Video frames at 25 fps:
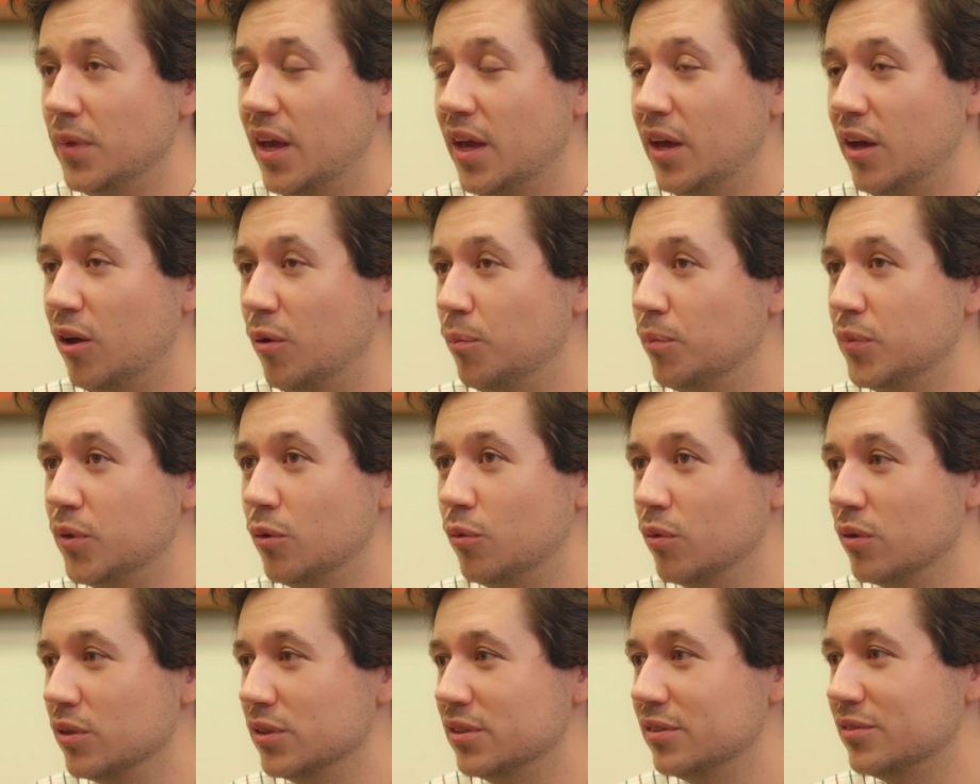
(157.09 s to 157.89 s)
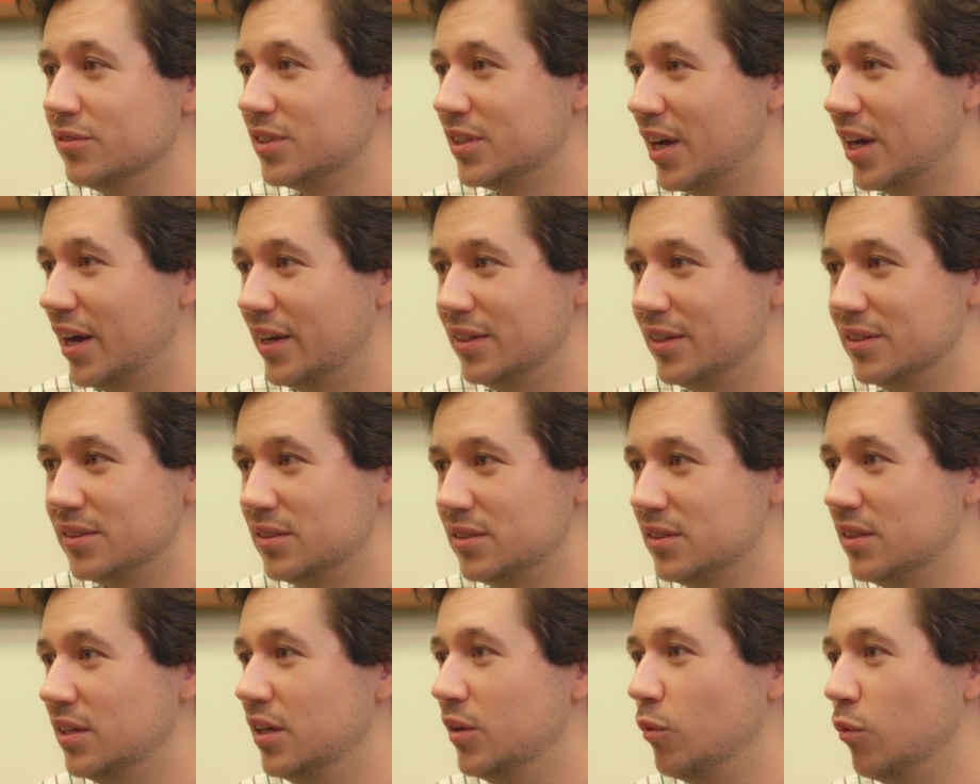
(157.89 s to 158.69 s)
help the world of
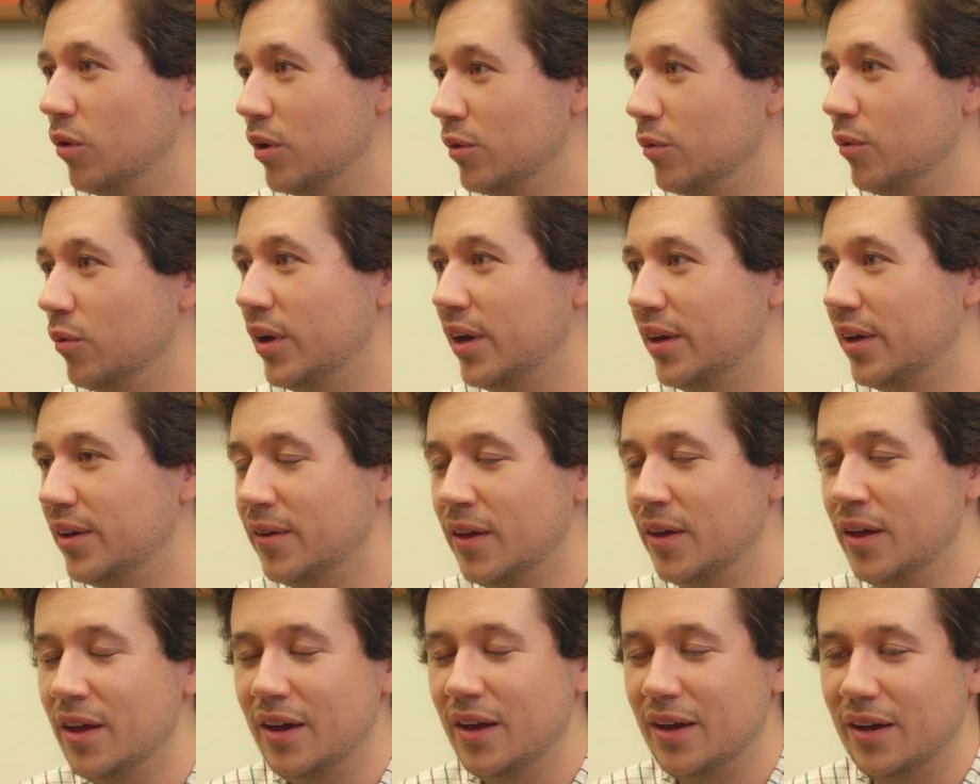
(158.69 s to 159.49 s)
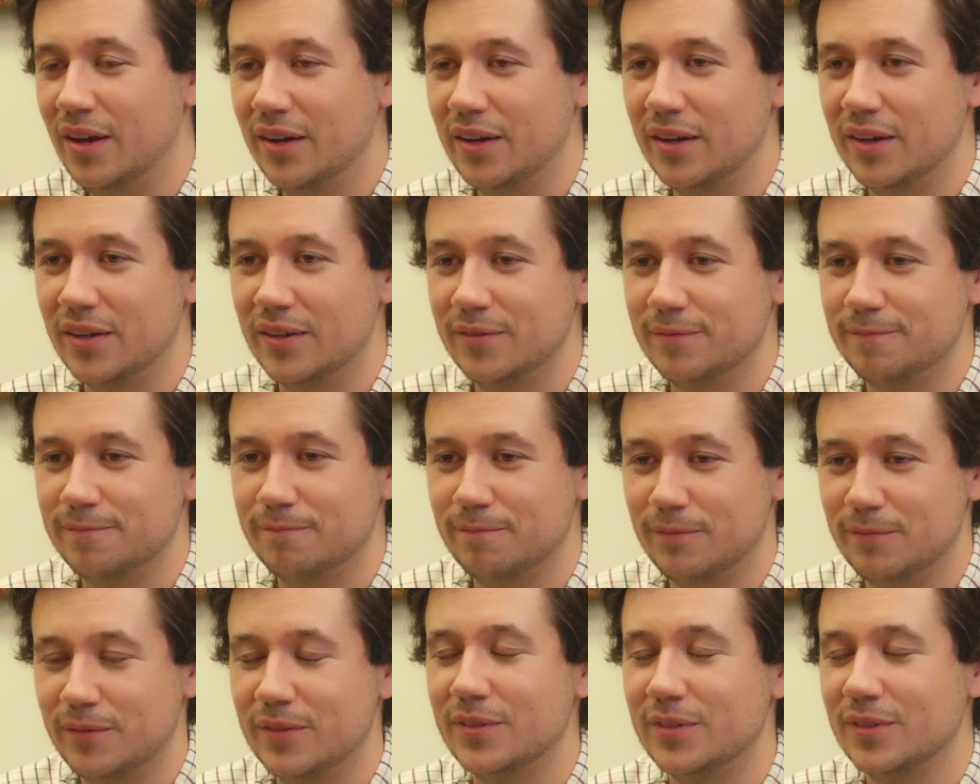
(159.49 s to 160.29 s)
science in one way.
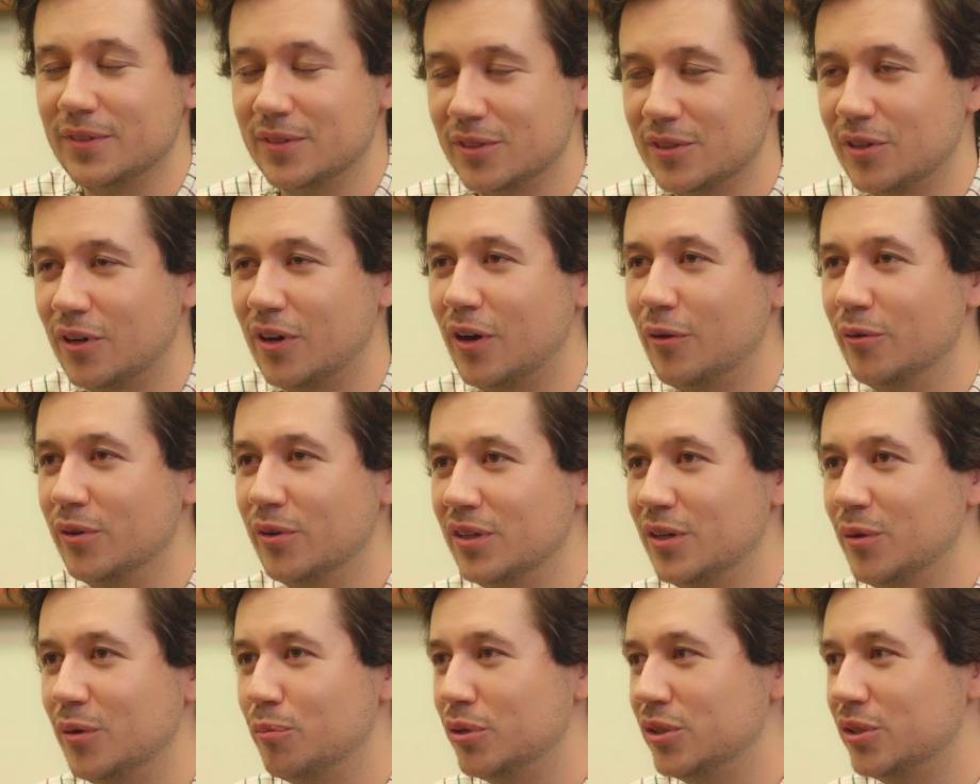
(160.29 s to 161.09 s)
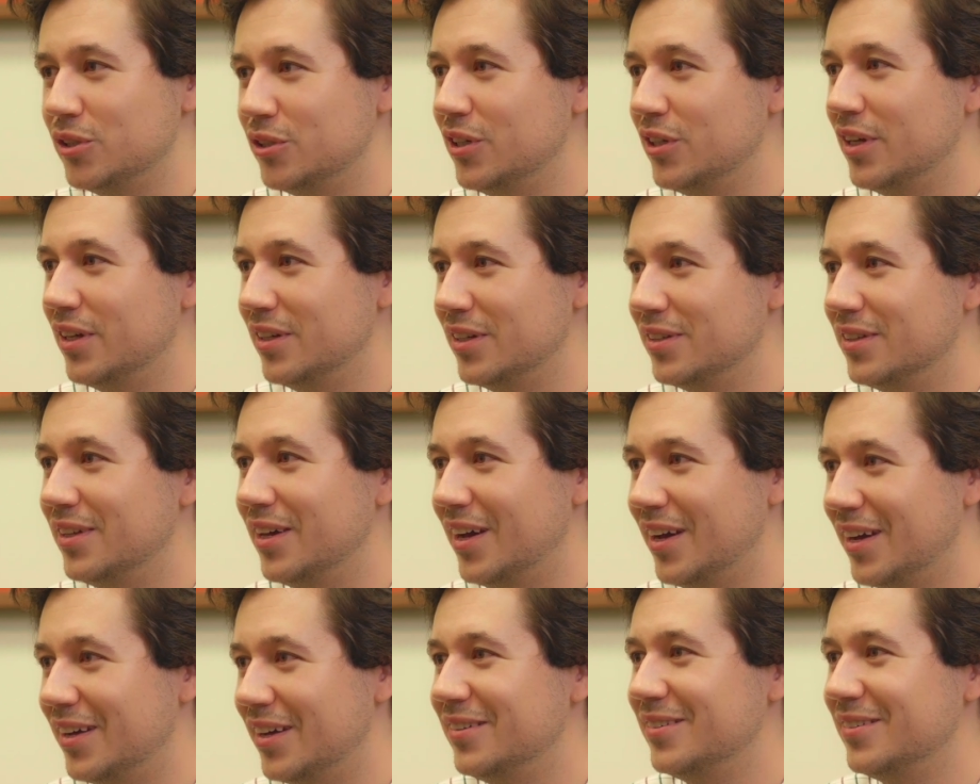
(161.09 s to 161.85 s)
So I really appreciated that.